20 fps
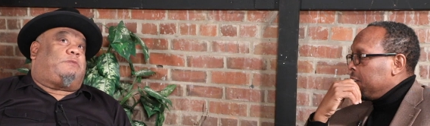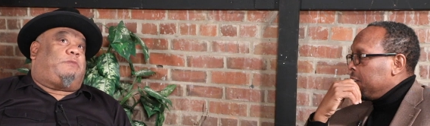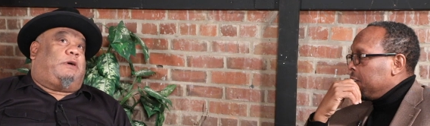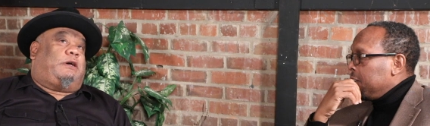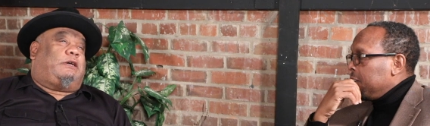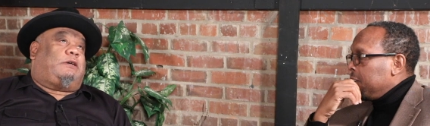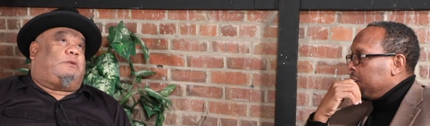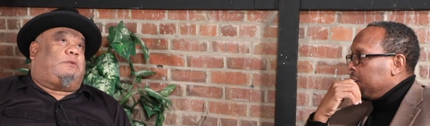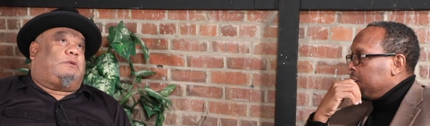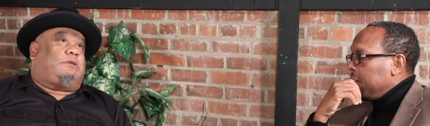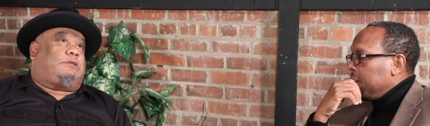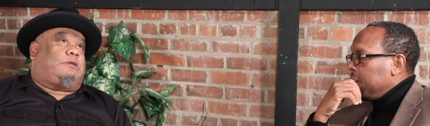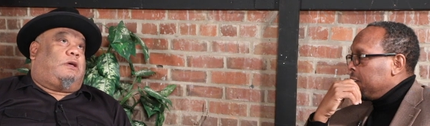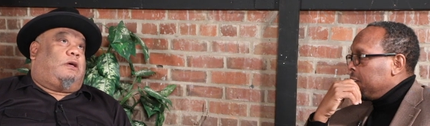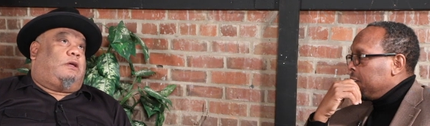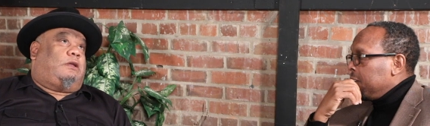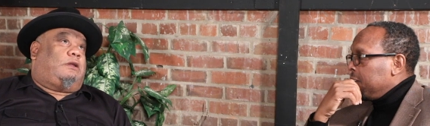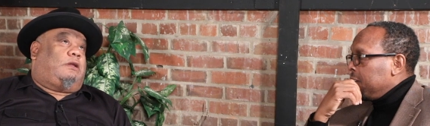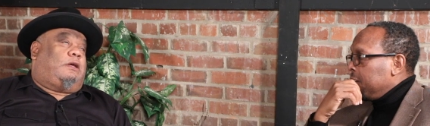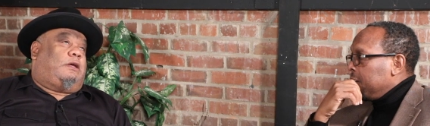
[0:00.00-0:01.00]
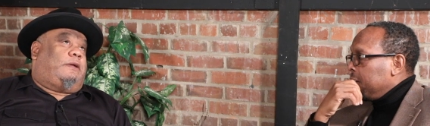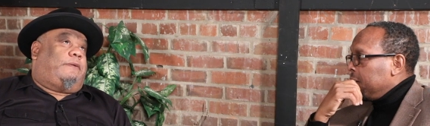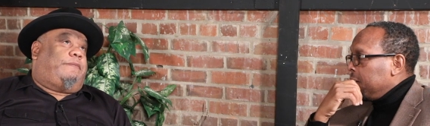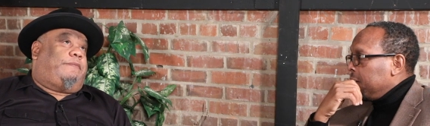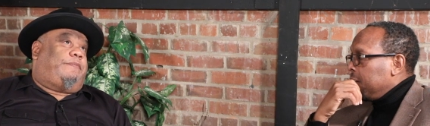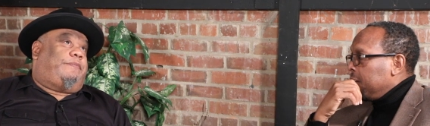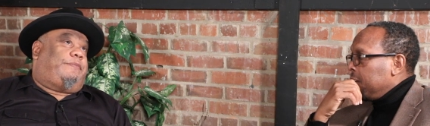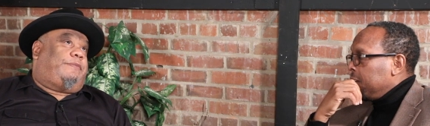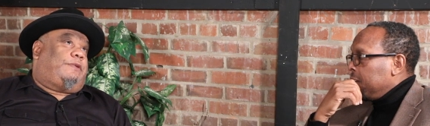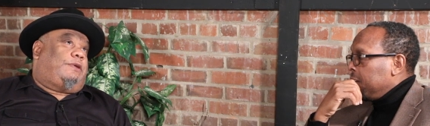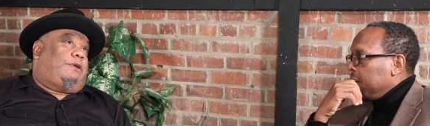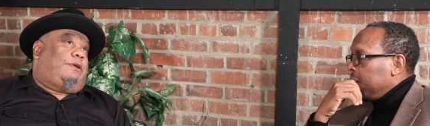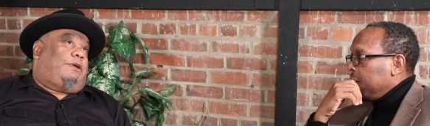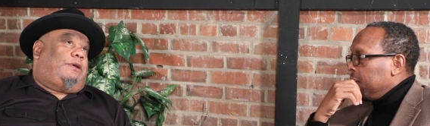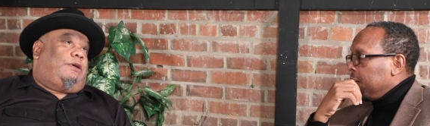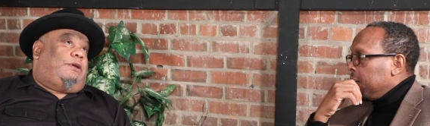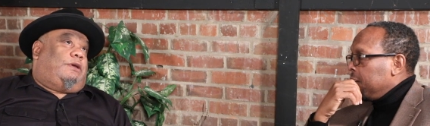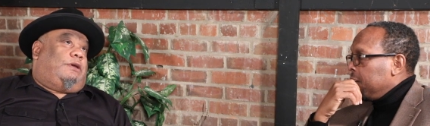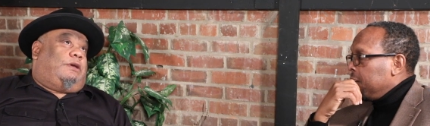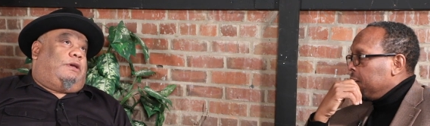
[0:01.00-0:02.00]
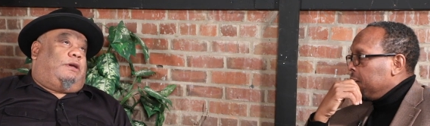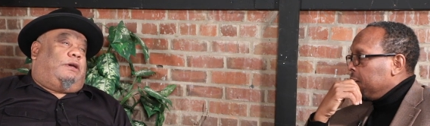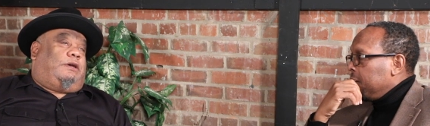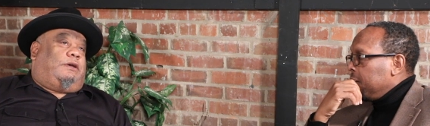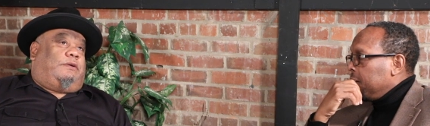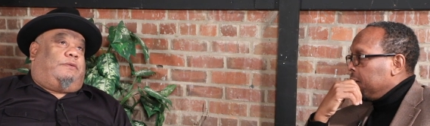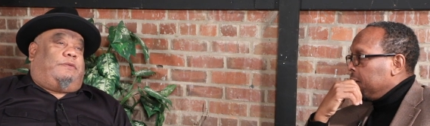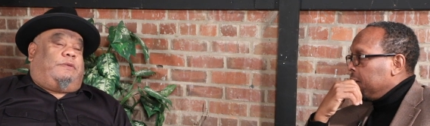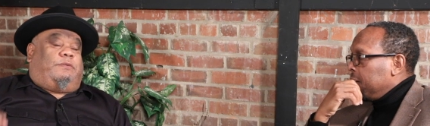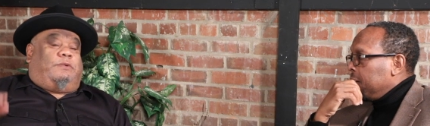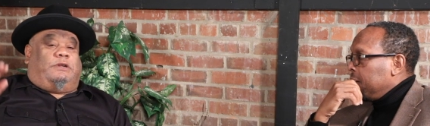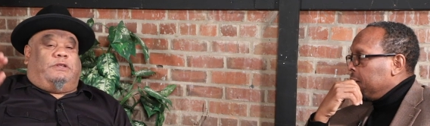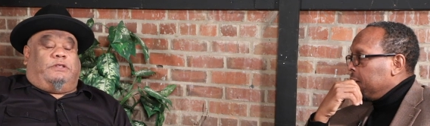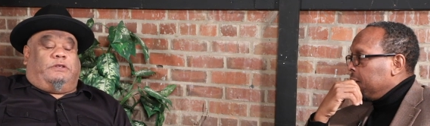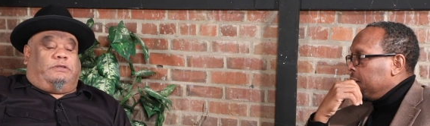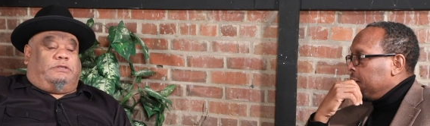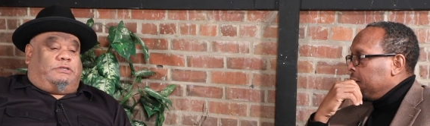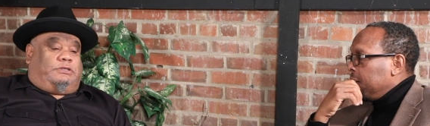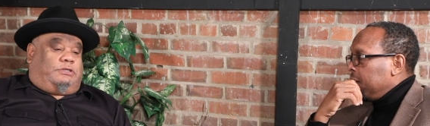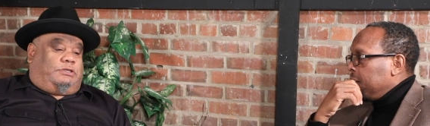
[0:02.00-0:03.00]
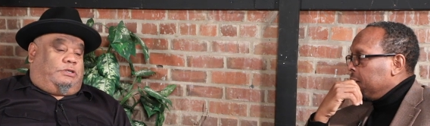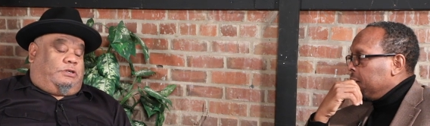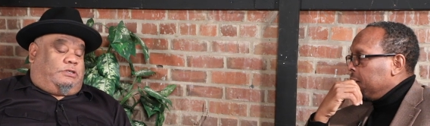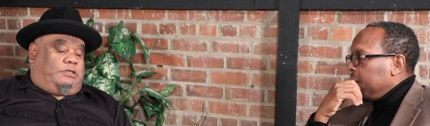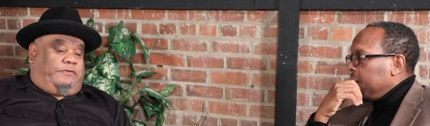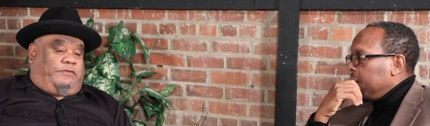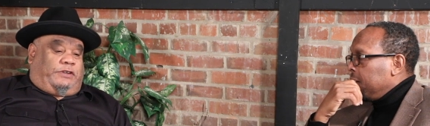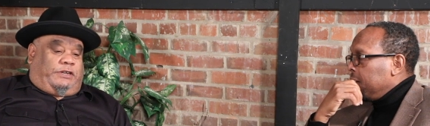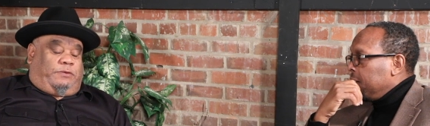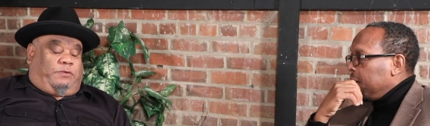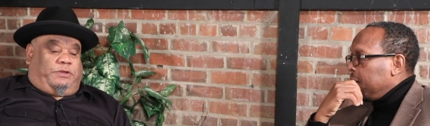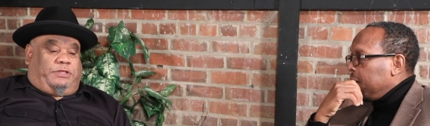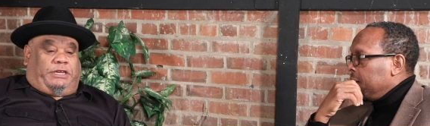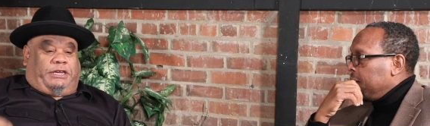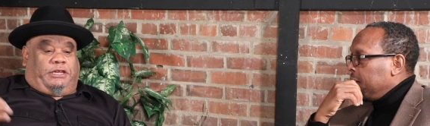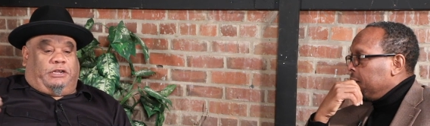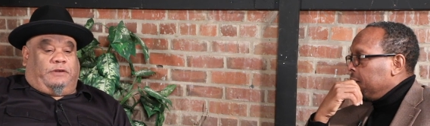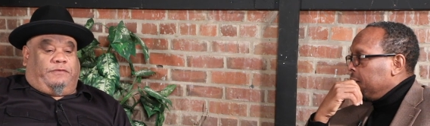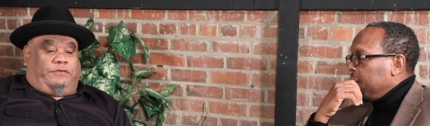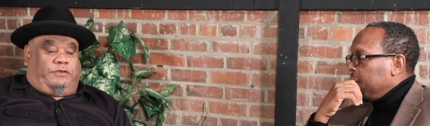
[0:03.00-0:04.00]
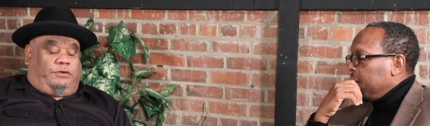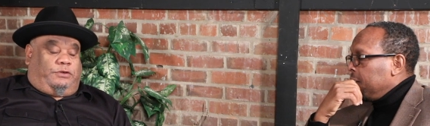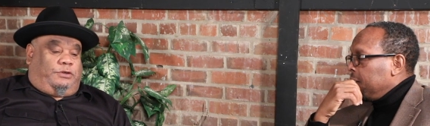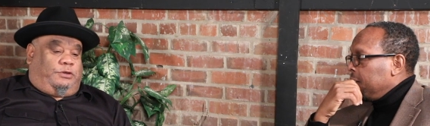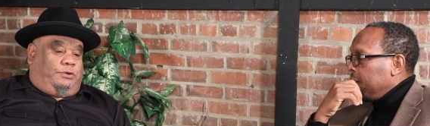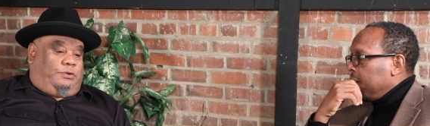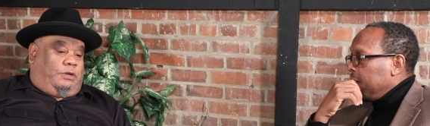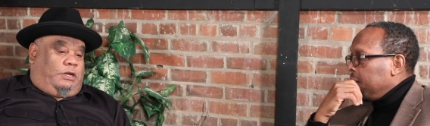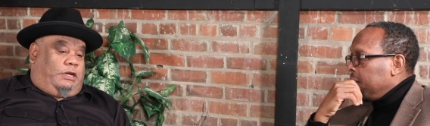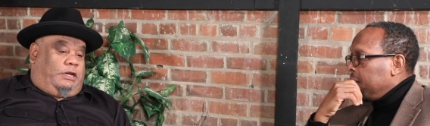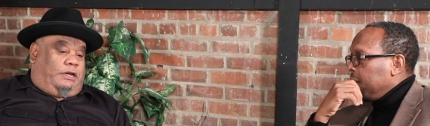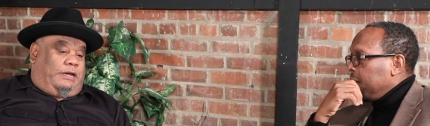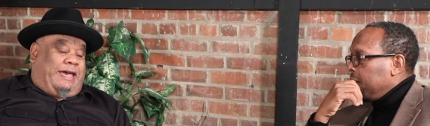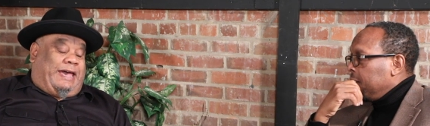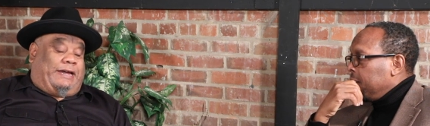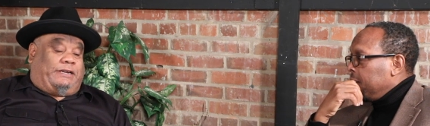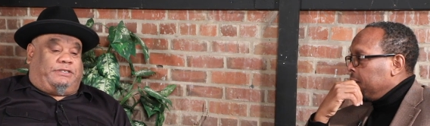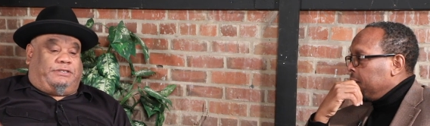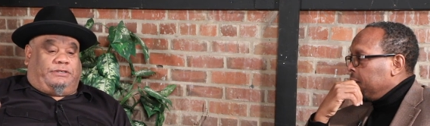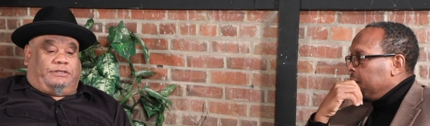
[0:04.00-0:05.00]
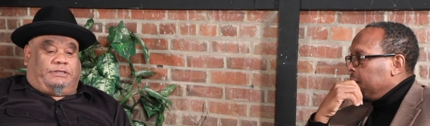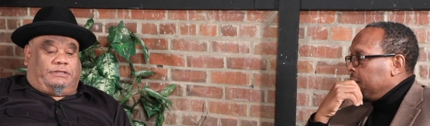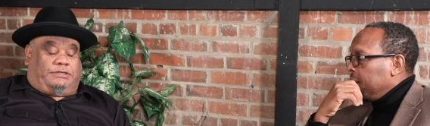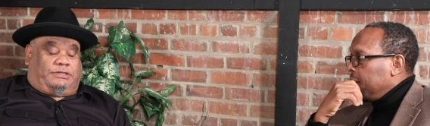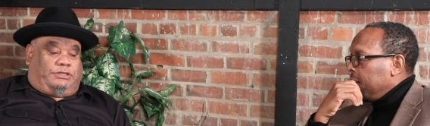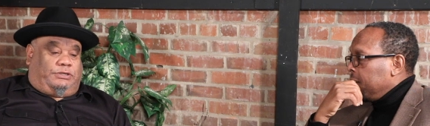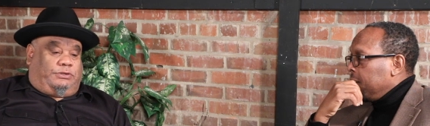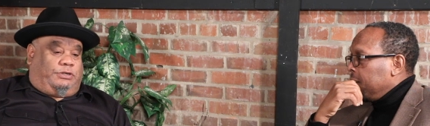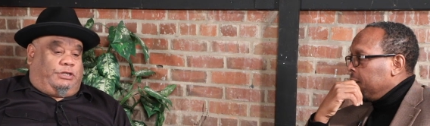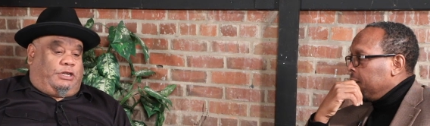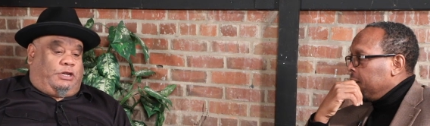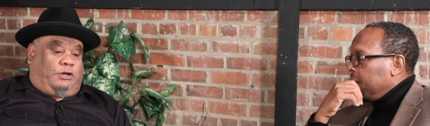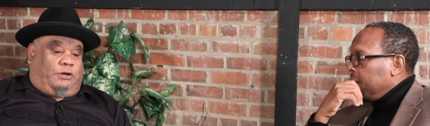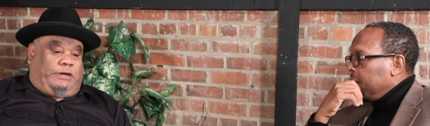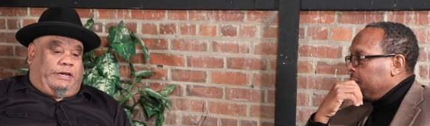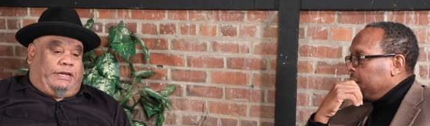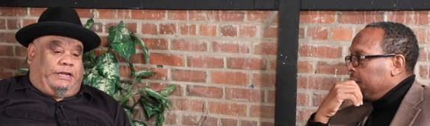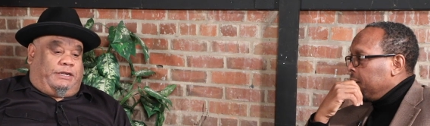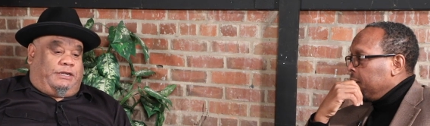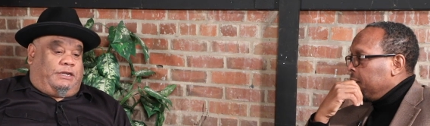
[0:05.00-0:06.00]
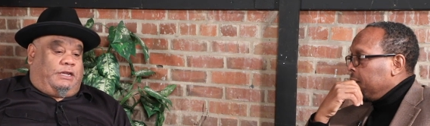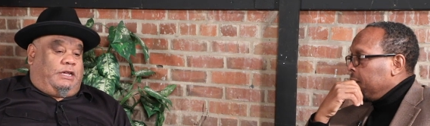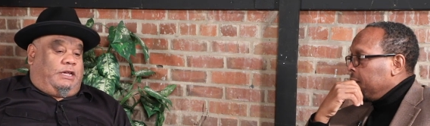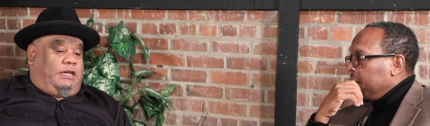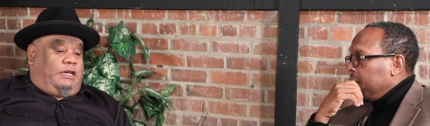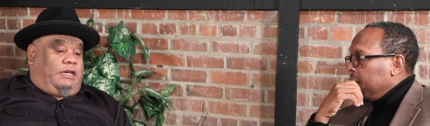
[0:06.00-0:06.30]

Speaker 1: Spike was on one of those shows, I forget where they interview you, Actors Studio, and